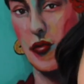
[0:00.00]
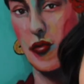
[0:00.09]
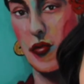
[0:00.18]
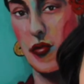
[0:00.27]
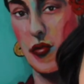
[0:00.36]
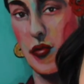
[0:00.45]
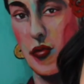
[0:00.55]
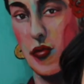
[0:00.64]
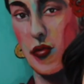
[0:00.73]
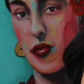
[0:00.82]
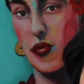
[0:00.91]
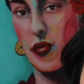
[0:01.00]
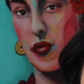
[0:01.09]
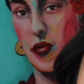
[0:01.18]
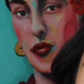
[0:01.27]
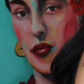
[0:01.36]

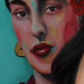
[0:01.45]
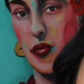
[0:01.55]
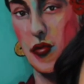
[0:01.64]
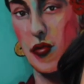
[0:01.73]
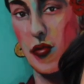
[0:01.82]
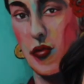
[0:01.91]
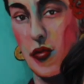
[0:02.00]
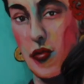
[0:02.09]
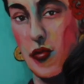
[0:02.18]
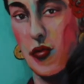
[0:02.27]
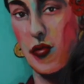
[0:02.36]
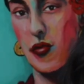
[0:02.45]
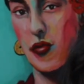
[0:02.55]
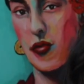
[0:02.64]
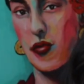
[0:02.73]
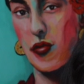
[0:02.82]

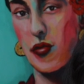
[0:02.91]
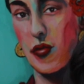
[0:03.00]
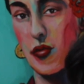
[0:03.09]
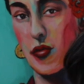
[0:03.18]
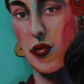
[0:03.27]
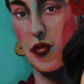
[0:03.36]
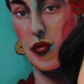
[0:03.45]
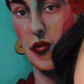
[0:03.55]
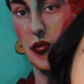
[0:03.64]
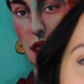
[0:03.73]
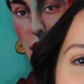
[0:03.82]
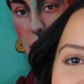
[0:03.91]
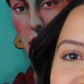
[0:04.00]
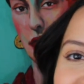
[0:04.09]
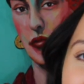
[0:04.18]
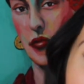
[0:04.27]

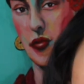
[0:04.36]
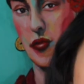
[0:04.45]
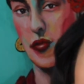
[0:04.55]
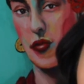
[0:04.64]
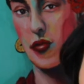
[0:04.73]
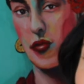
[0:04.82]
The person shown says nothing.